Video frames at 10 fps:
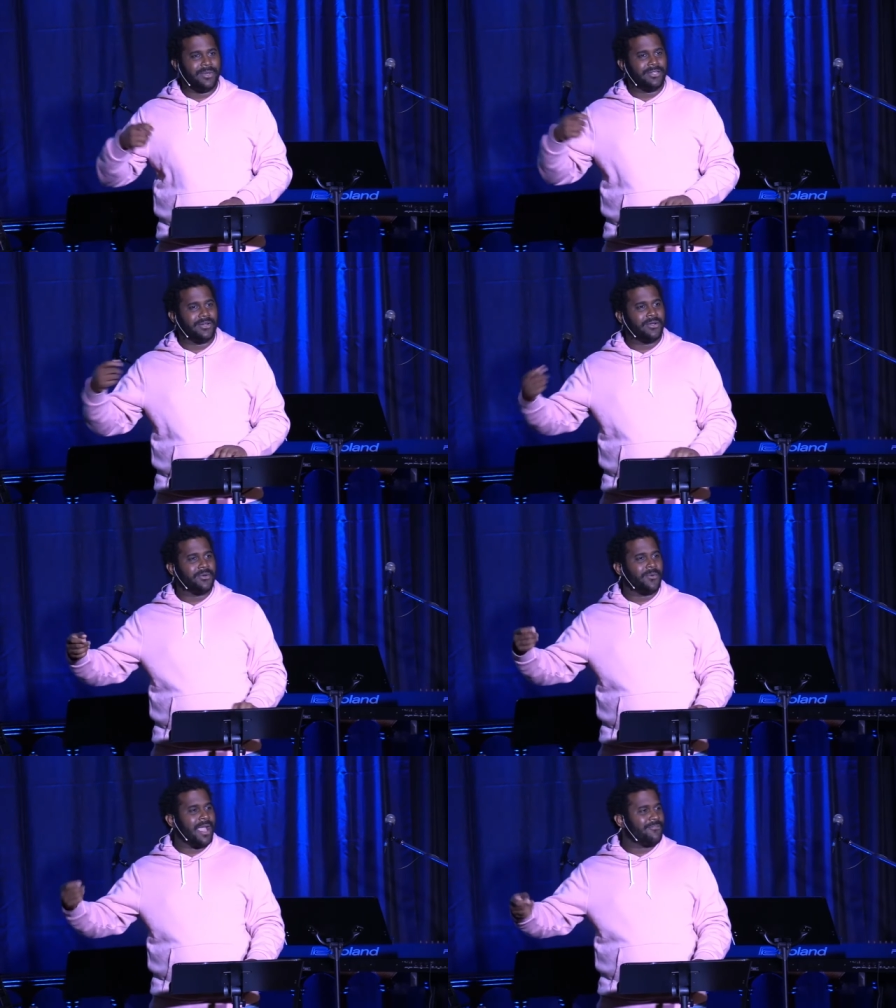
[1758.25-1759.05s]
we turn
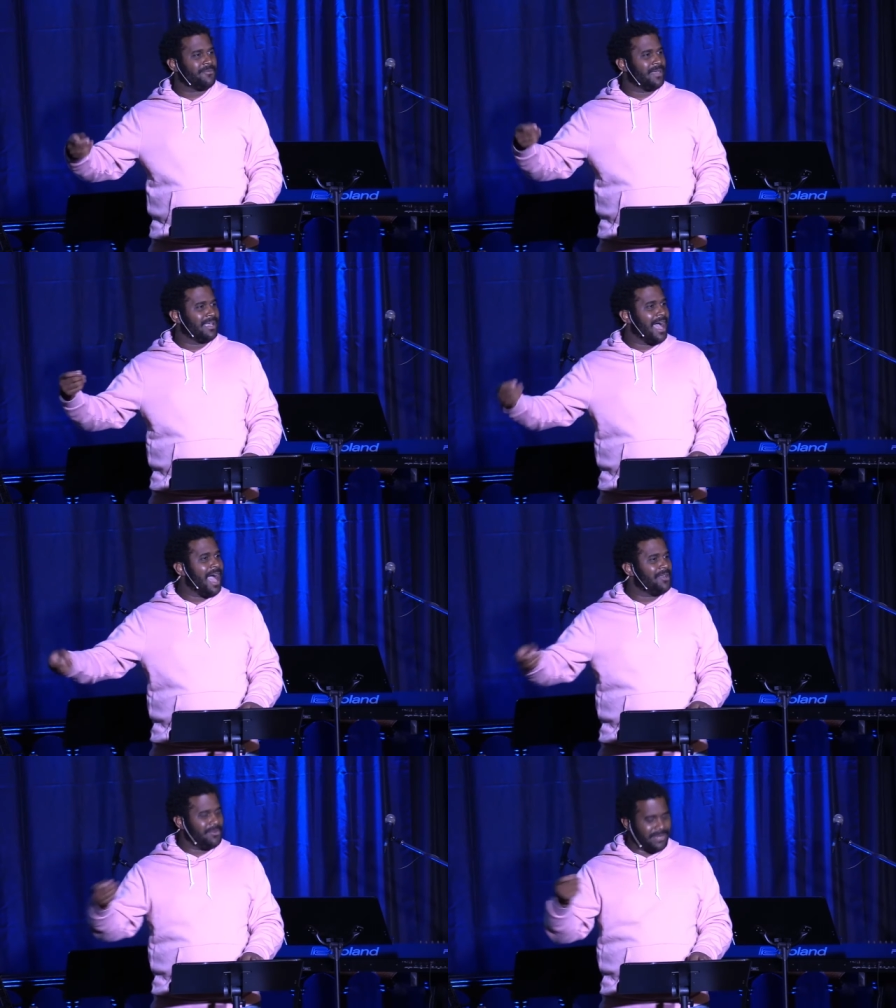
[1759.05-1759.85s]
away from the
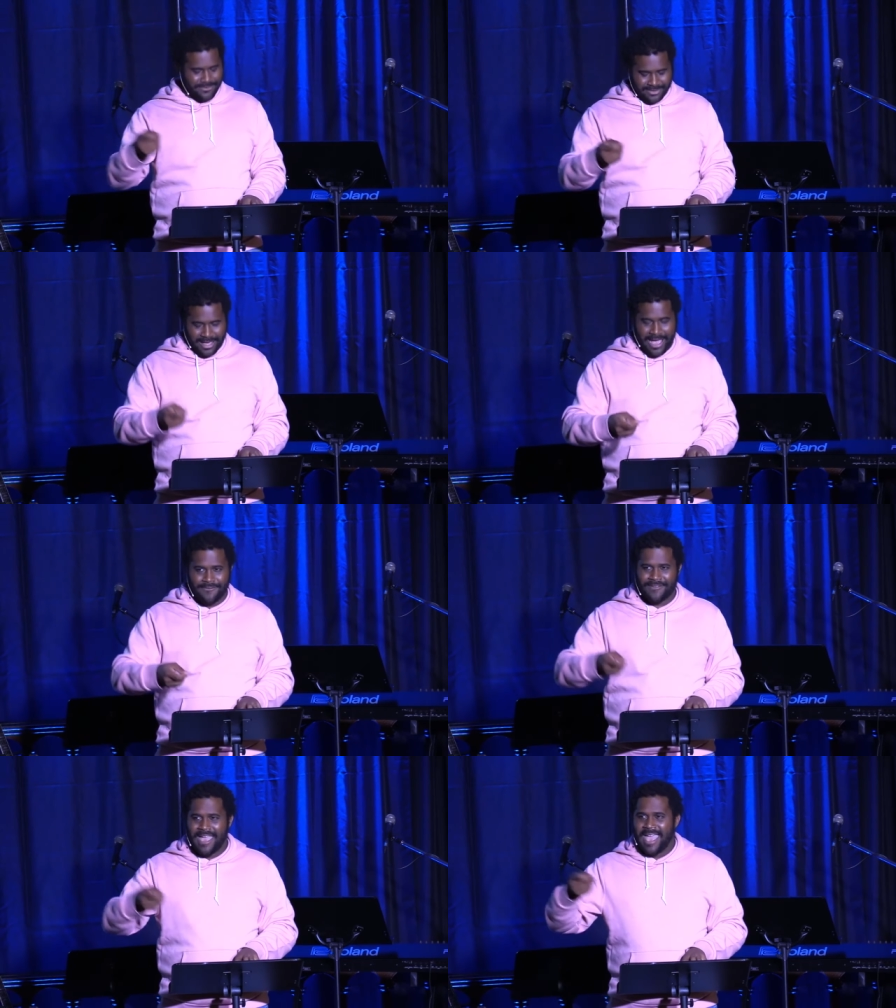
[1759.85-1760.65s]
God who gives
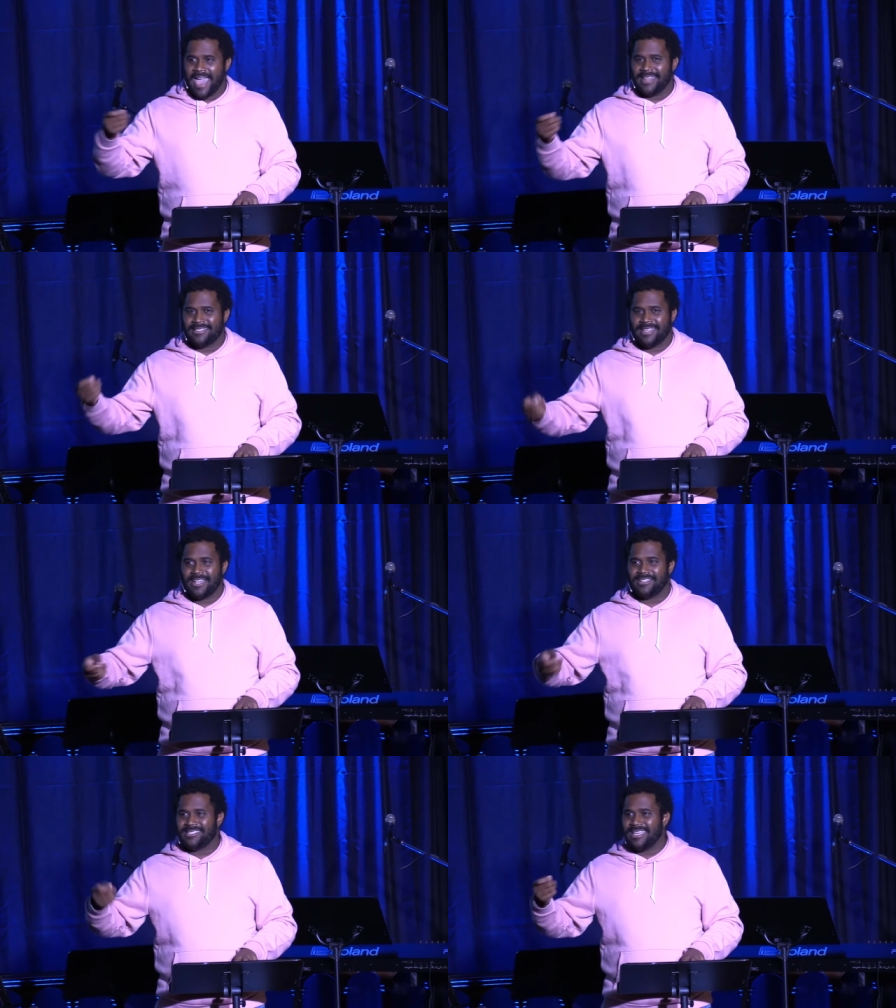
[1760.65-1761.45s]
life and
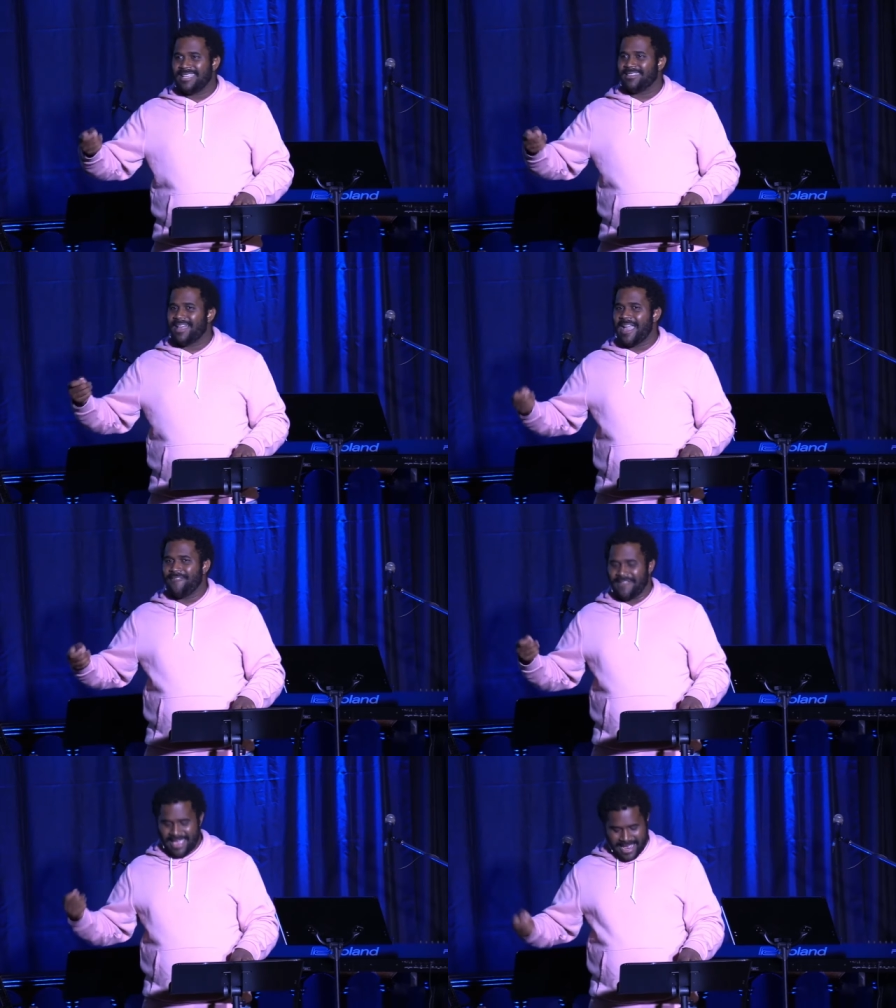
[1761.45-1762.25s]
instead seek
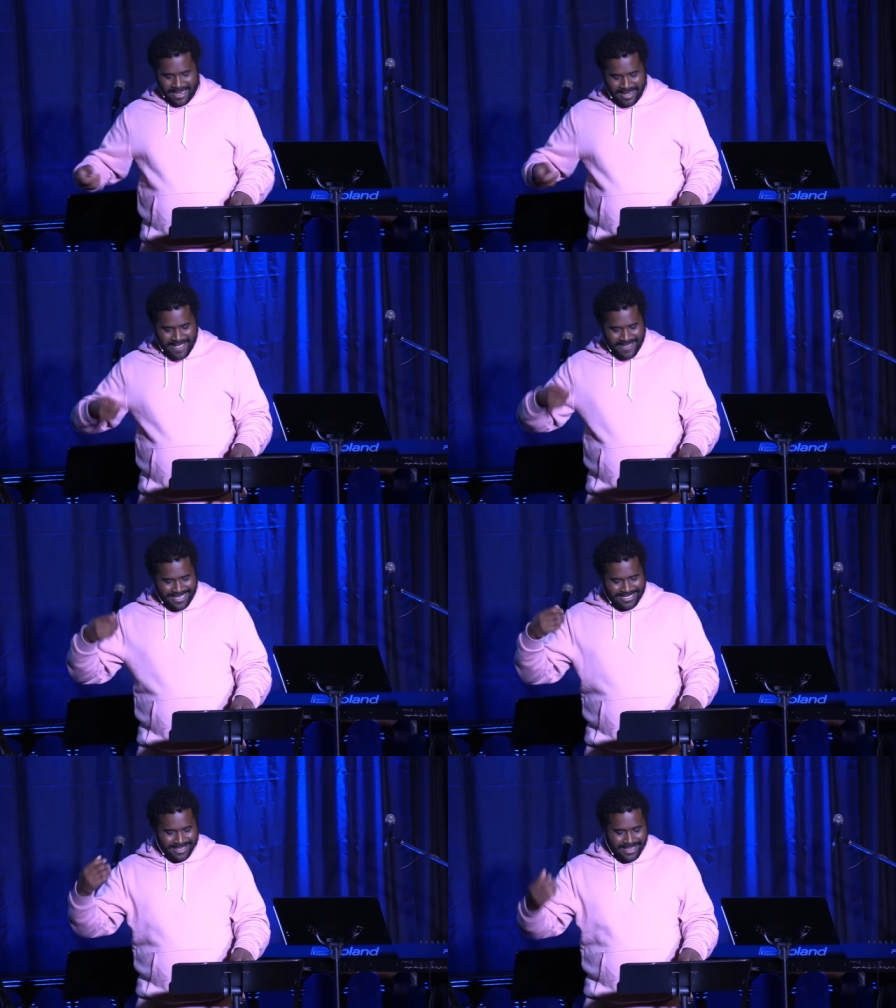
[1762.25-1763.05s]
life in
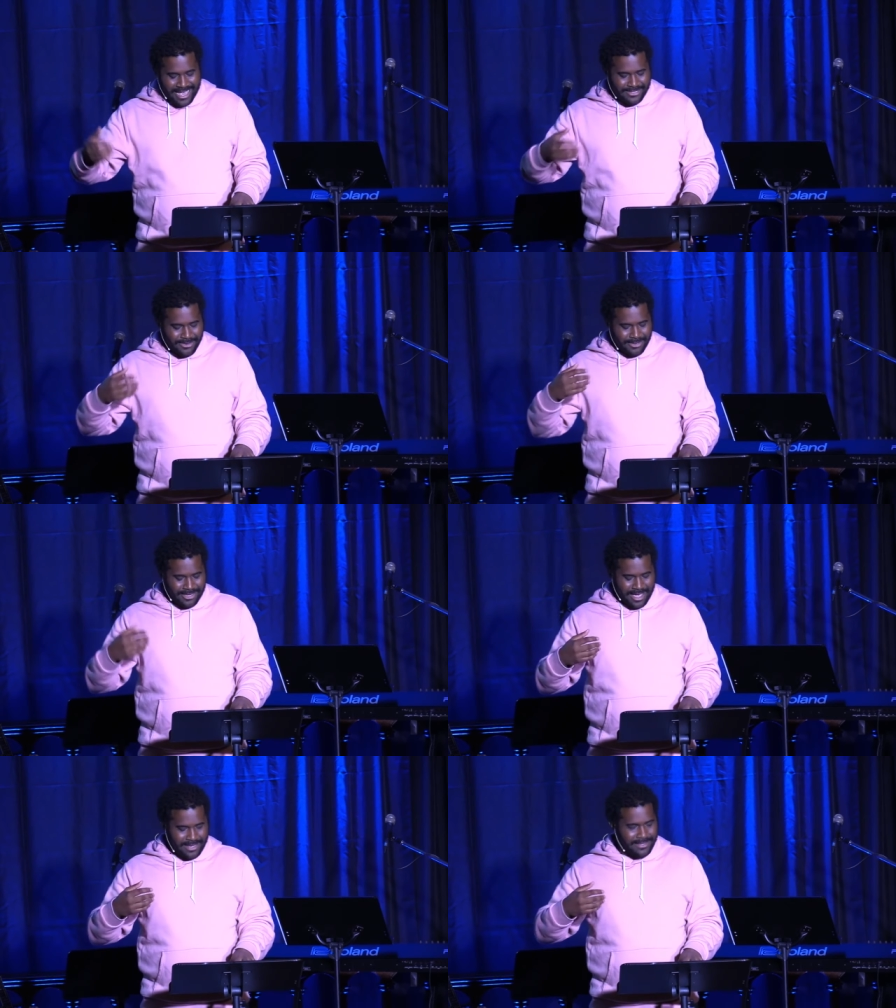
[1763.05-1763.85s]
these lesser
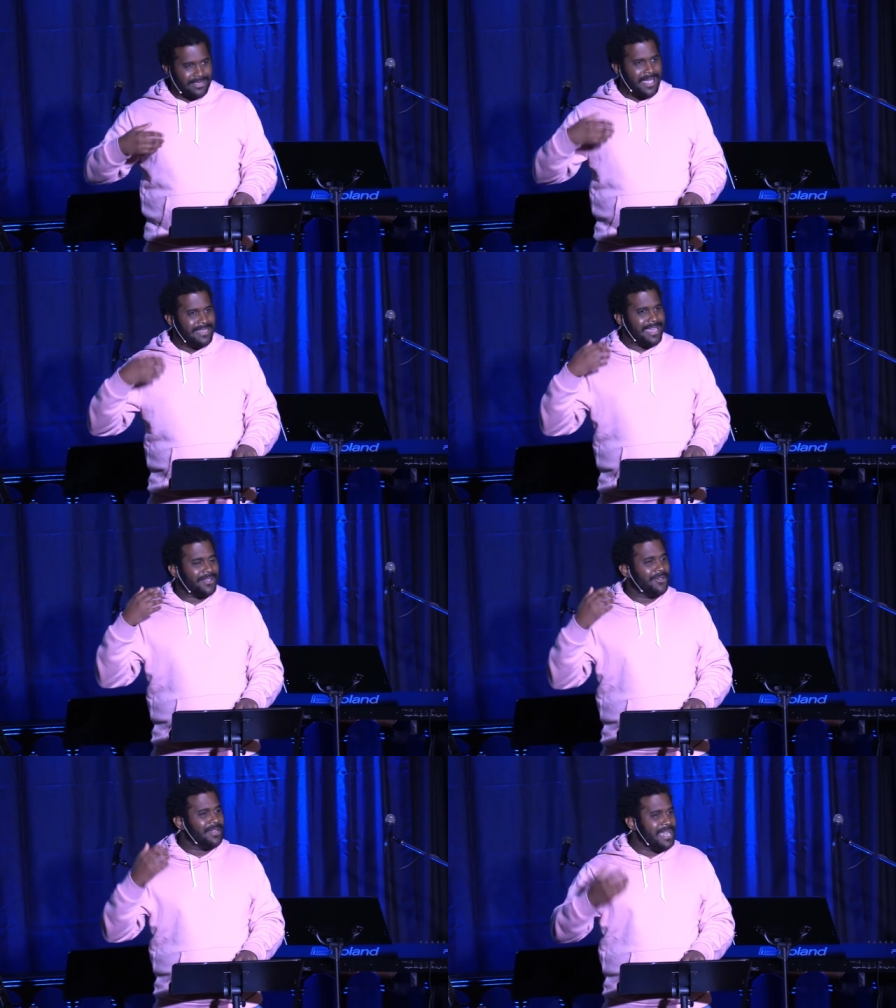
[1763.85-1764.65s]
things that
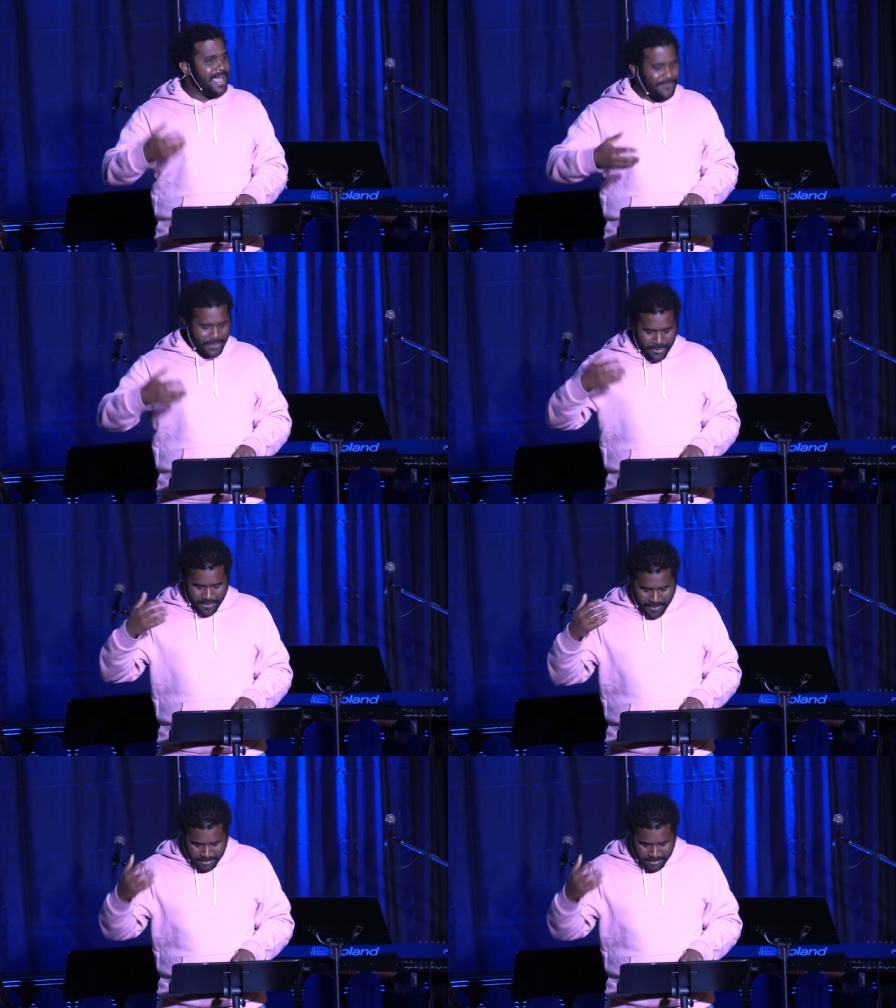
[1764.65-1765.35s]
could never